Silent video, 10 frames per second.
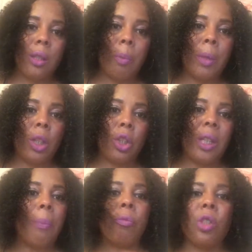diminish
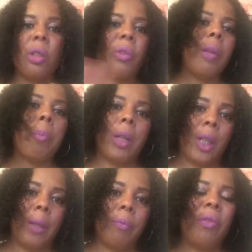them. Just think
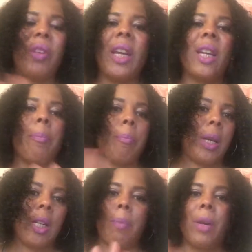money. Think
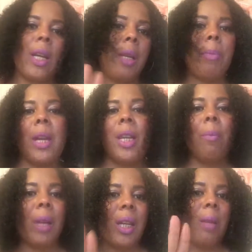money, money, money,
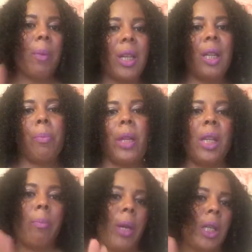money, money,
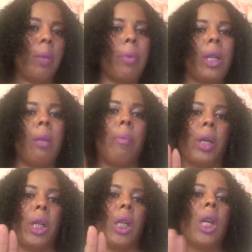money, money, money,
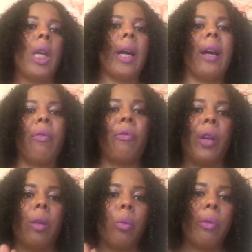money. Have
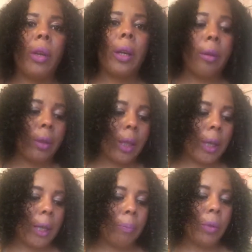fun with it,
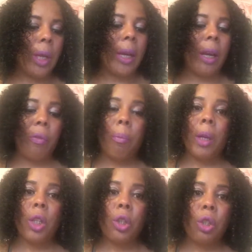okay?
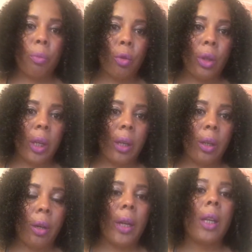Affirmations morning
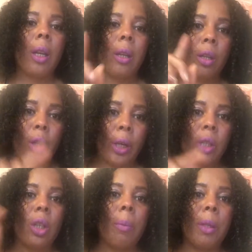and night.
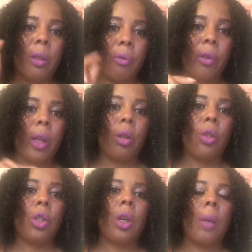Nighttime is a very
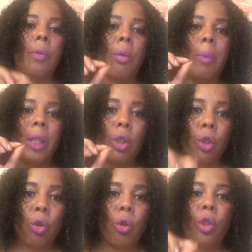good time to make
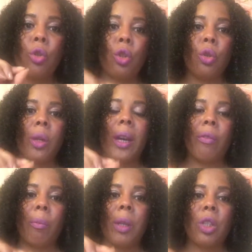sure you do your
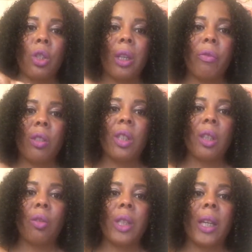affirmations every
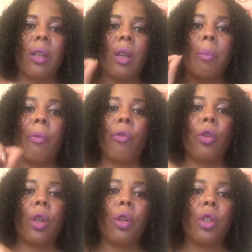single day at night
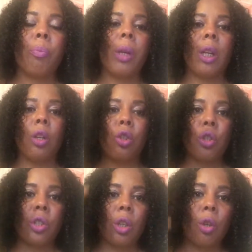before you go to bed, because
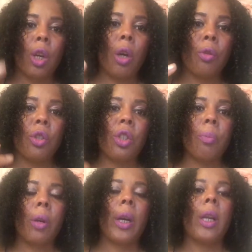your subconscious
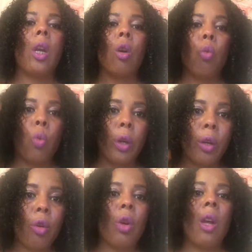mind
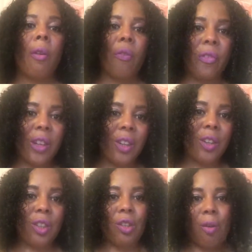will
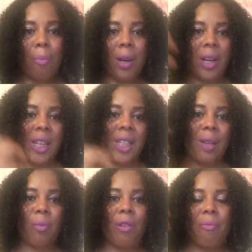fill your mind
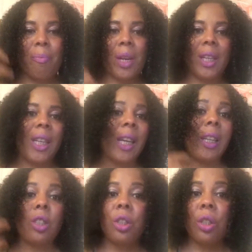up with money,
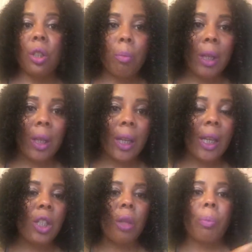and it's just going to make it
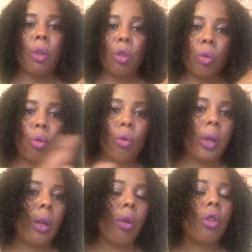easier, because all
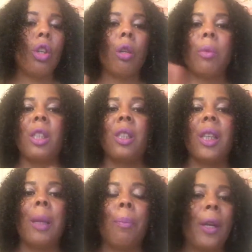night long you're going to be
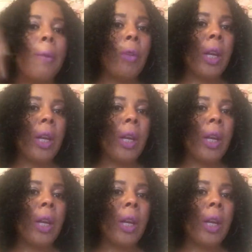sleeping